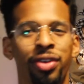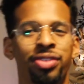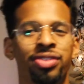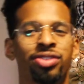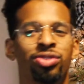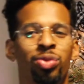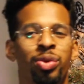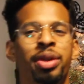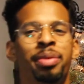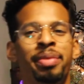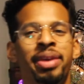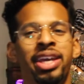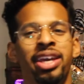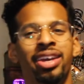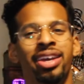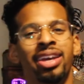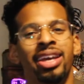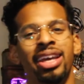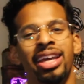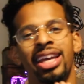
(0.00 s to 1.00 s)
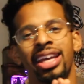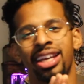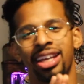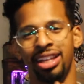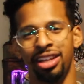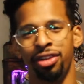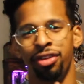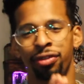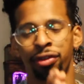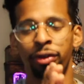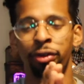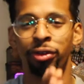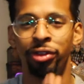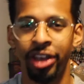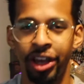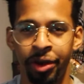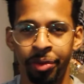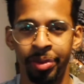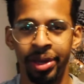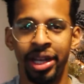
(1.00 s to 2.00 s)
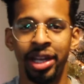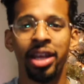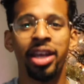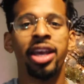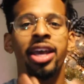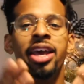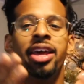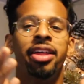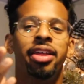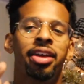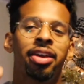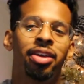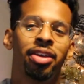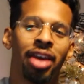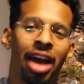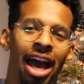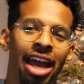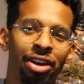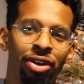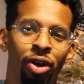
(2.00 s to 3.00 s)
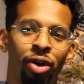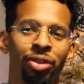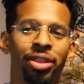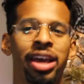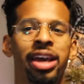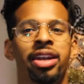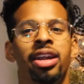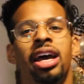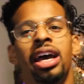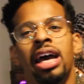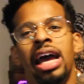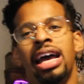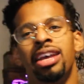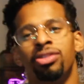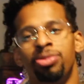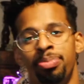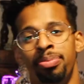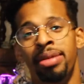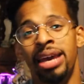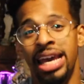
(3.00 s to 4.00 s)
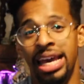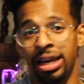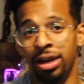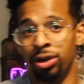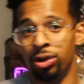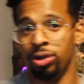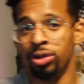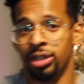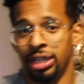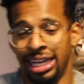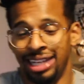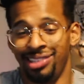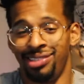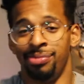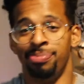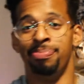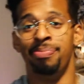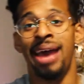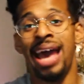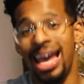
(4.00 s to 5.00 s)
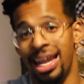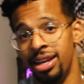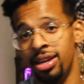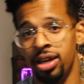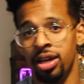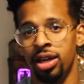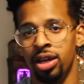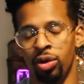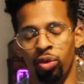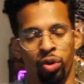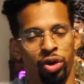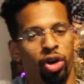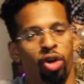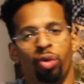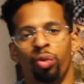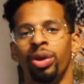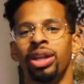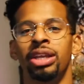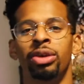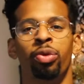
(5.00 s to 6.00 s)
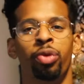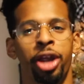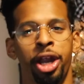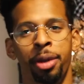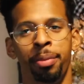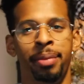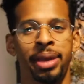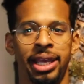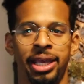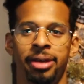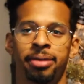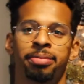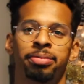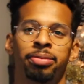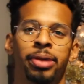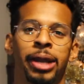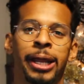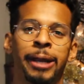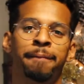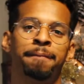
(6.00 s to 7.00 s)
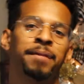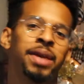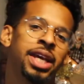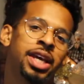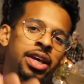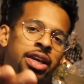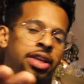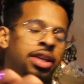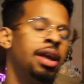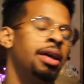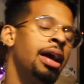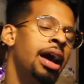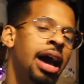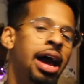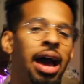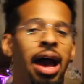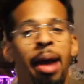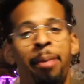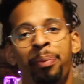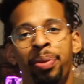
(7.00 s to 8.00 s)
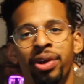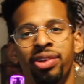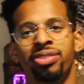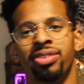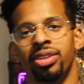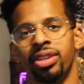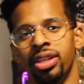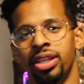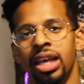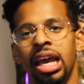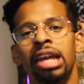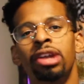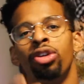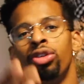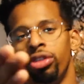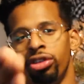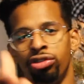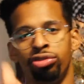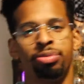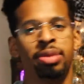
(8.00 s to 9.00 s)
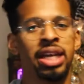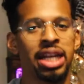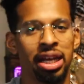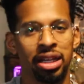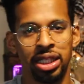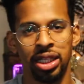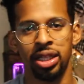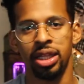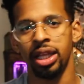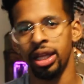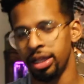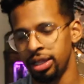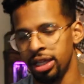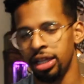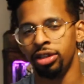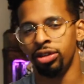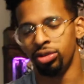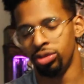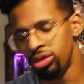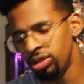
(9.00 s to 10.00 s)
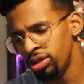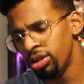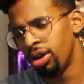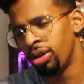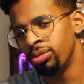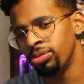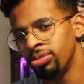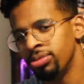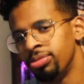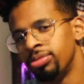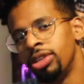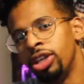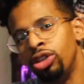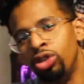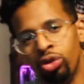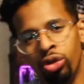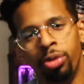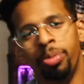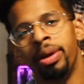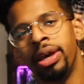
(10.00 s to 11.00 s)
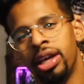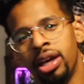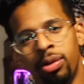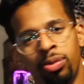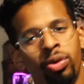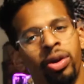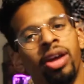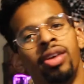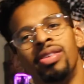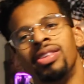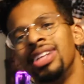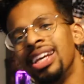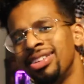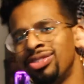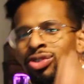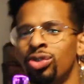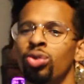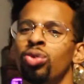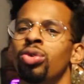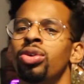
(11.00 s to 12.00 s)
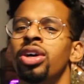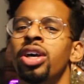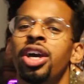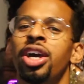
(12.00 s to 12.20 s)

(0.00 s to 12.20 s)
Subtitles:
I just want to make it clear for you gentlemen. I know that as men, we don't really wear makeup, right? I know there's men out there that you know, they do their makeup, whatever, and that's cool.